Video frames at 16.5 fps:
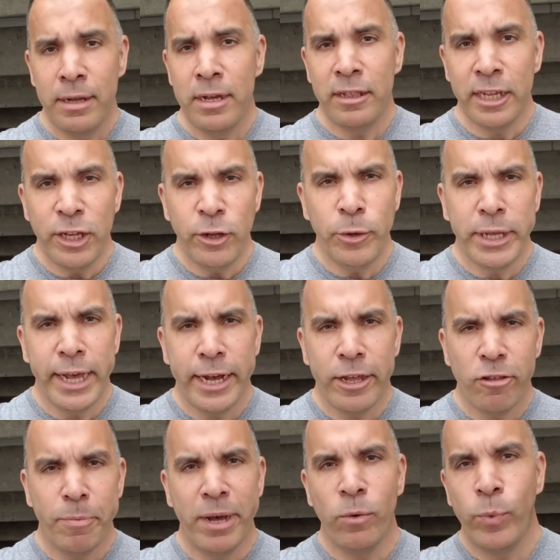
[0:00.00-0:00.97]
then you can
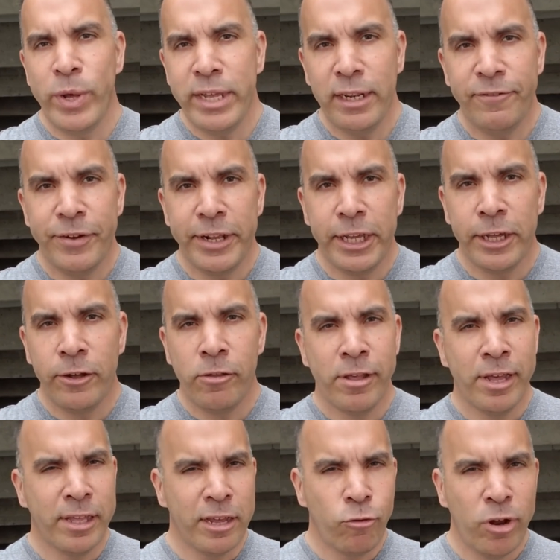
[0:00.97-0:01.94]
catch my weekly videos as I